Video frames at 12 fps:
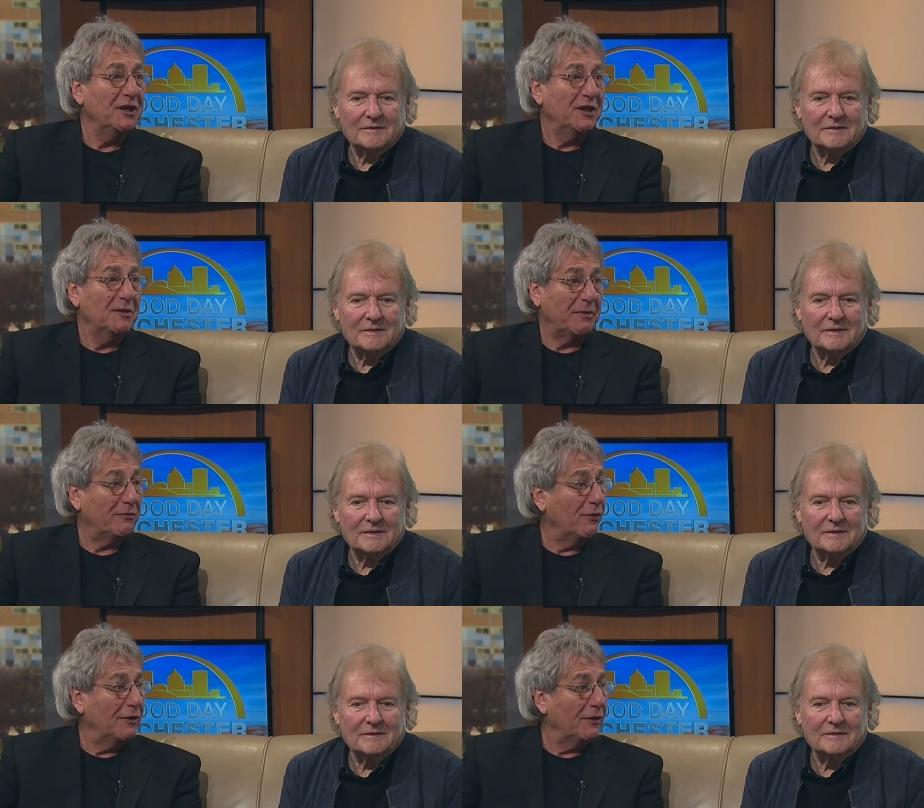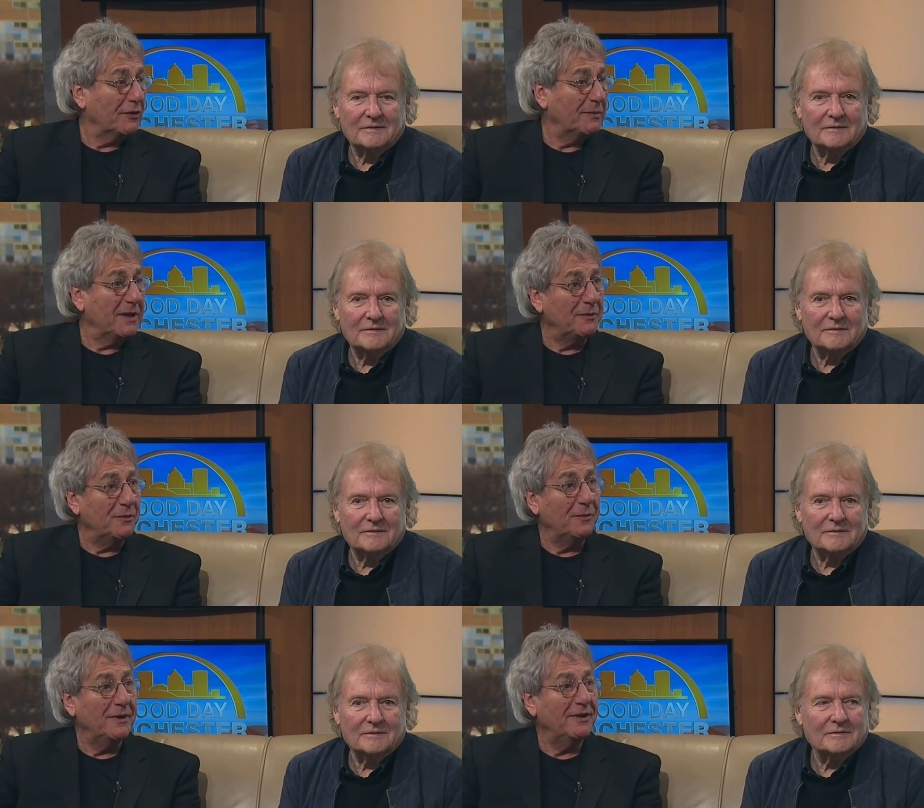Speaker 1: before a lot of
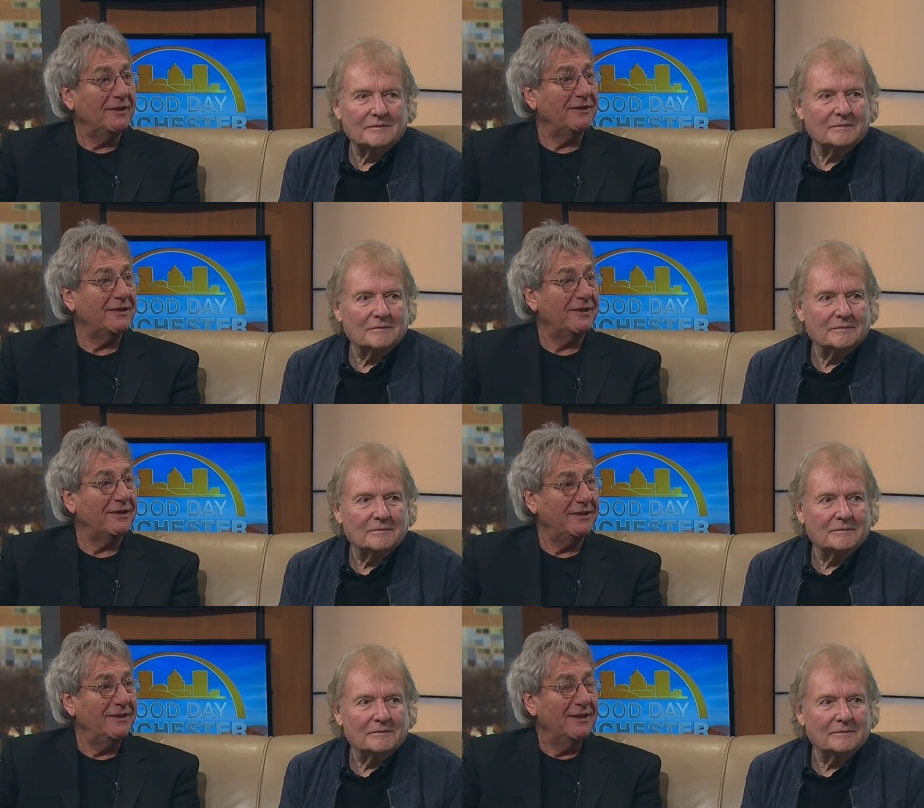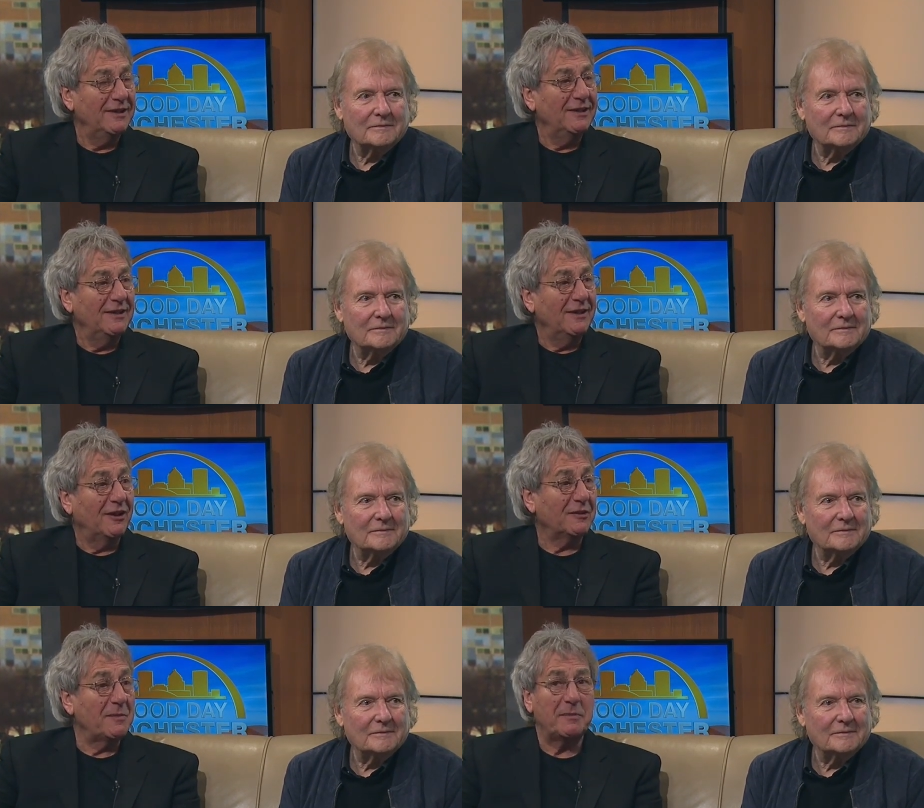people were. And uh, I
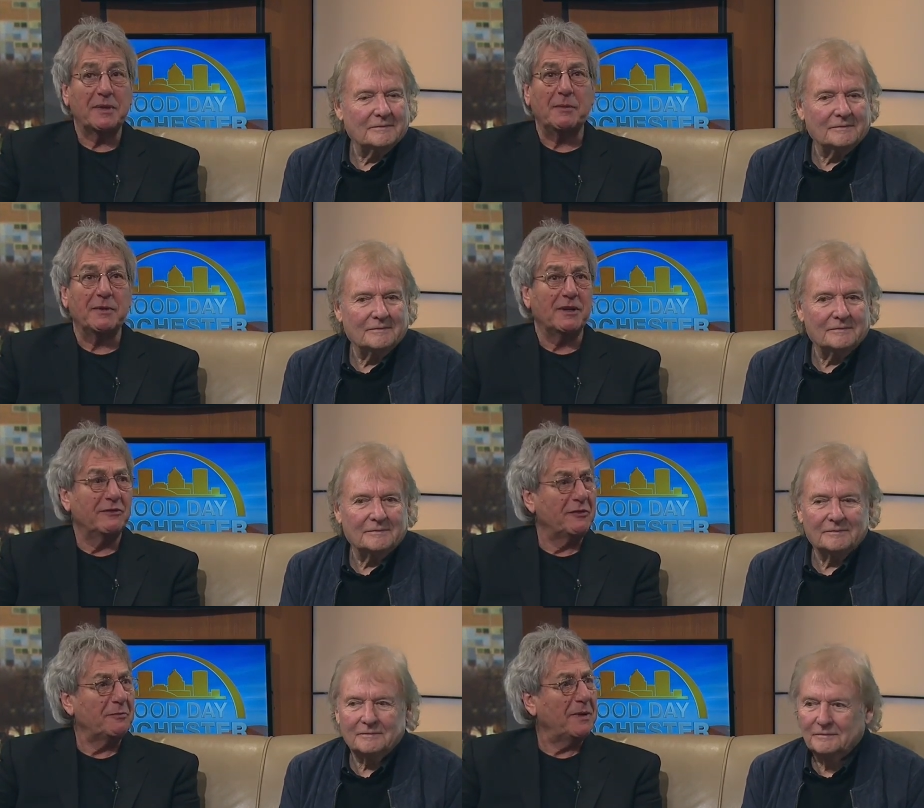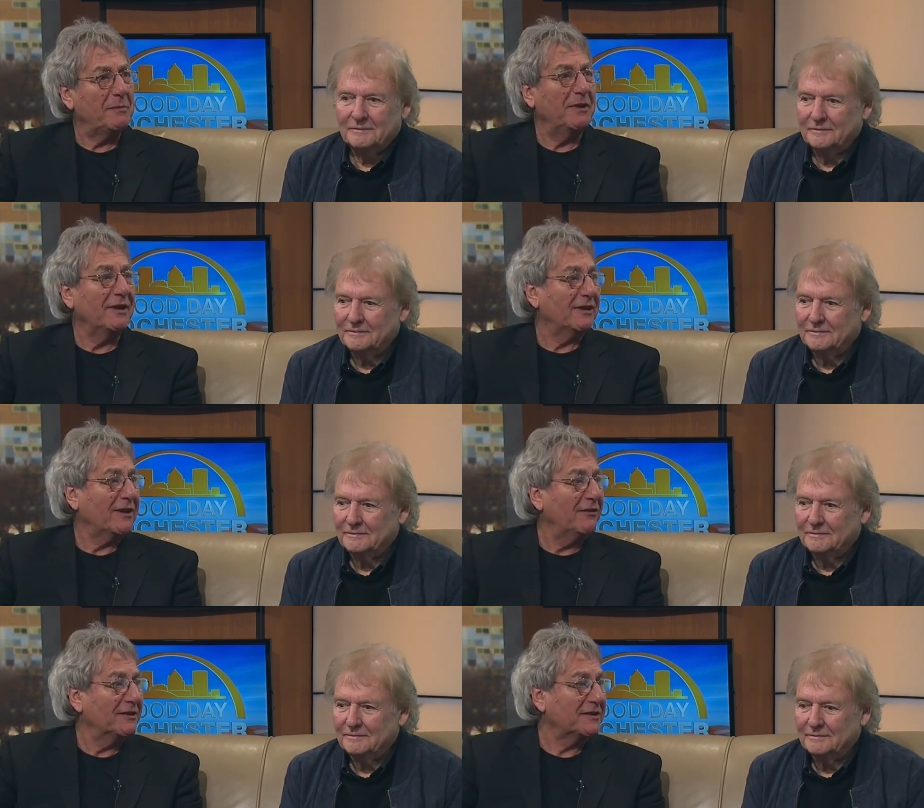can remember coming over here and people like
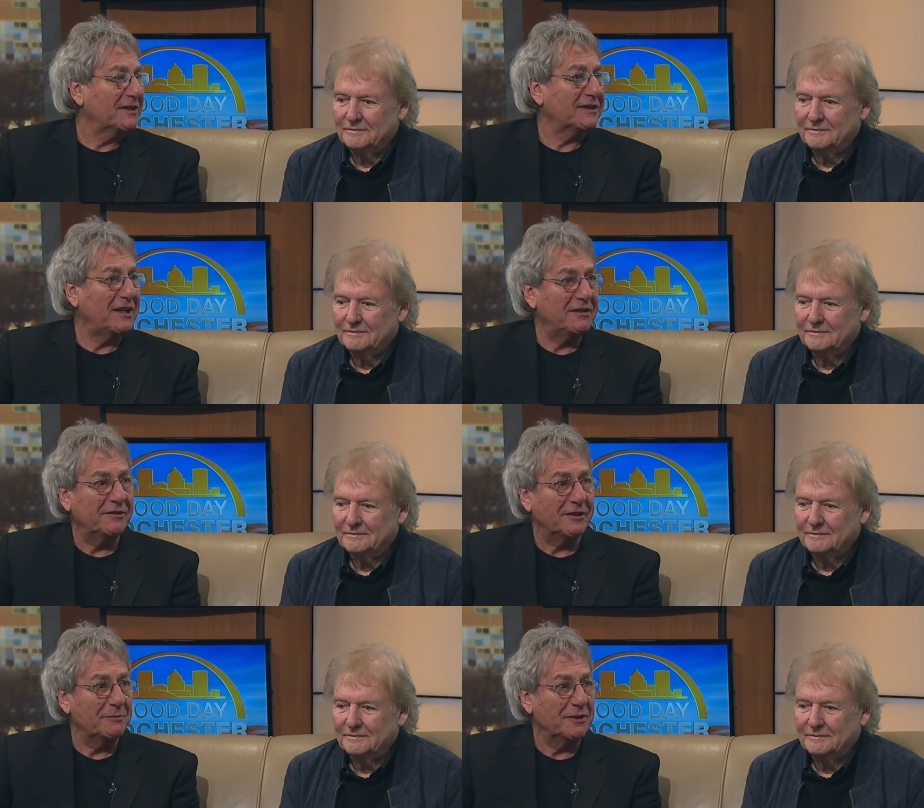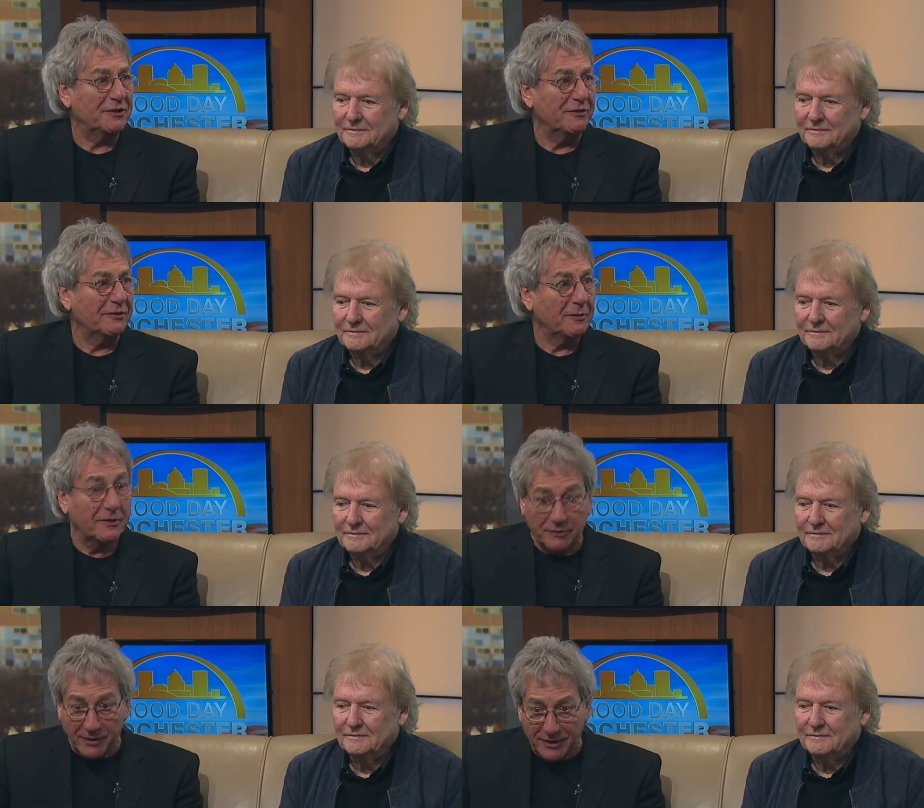Carlos Santana we're touring
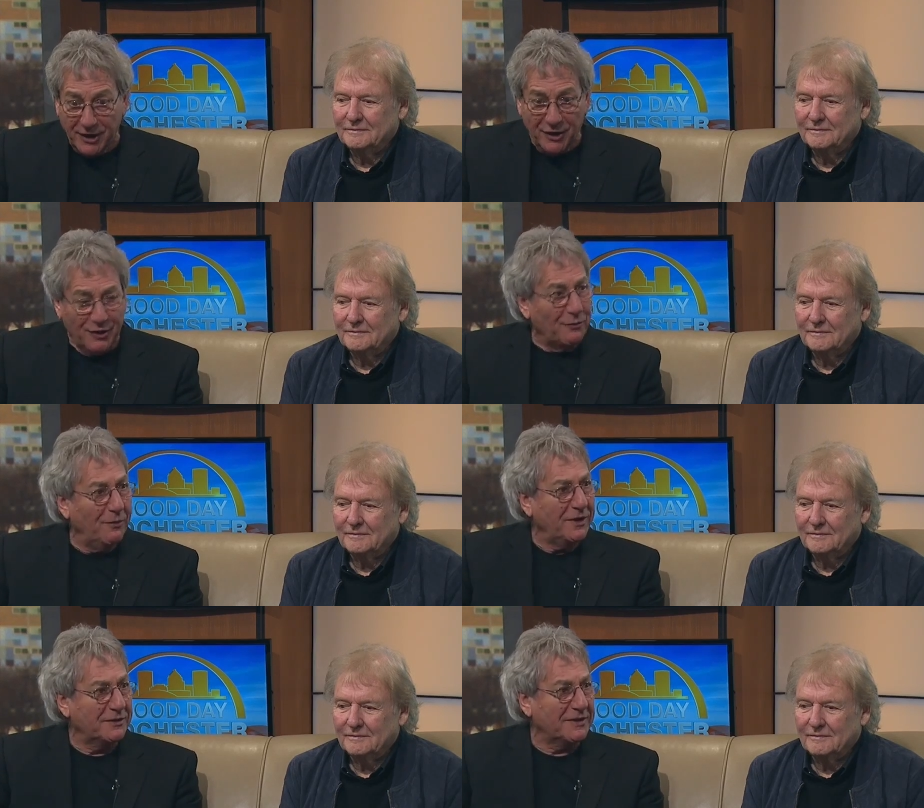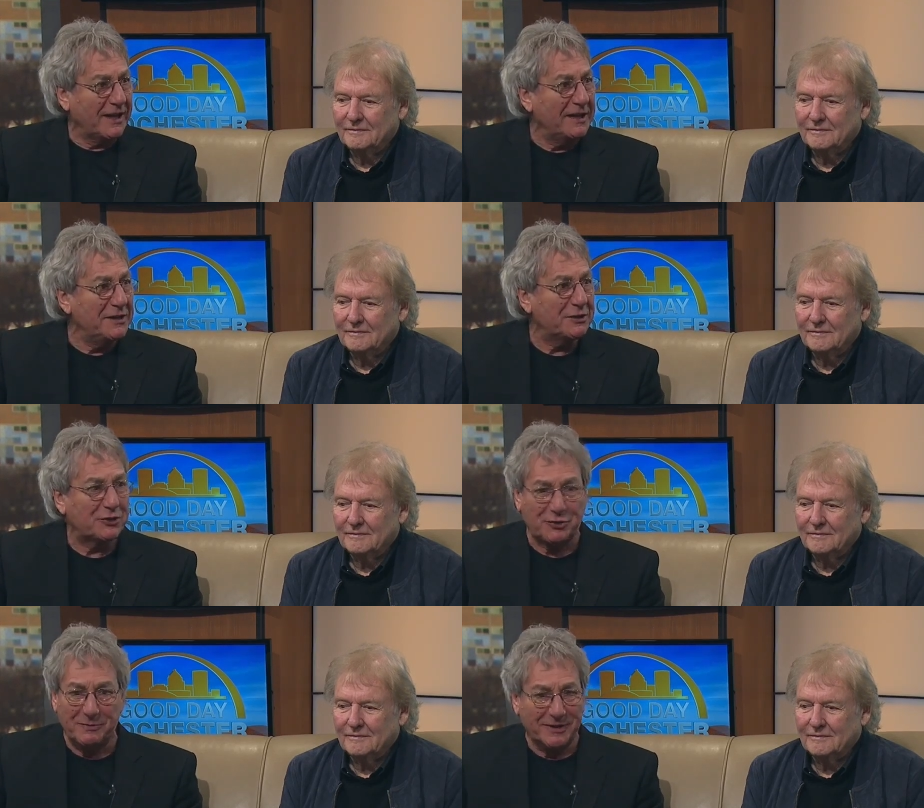with going, what is that sure.
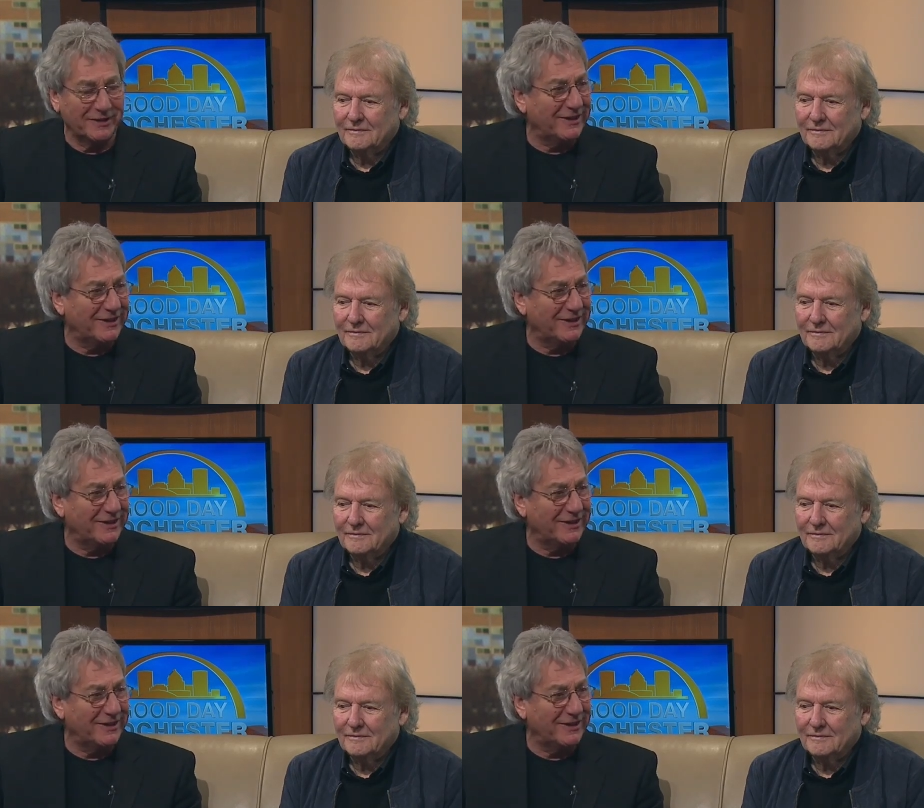instrument,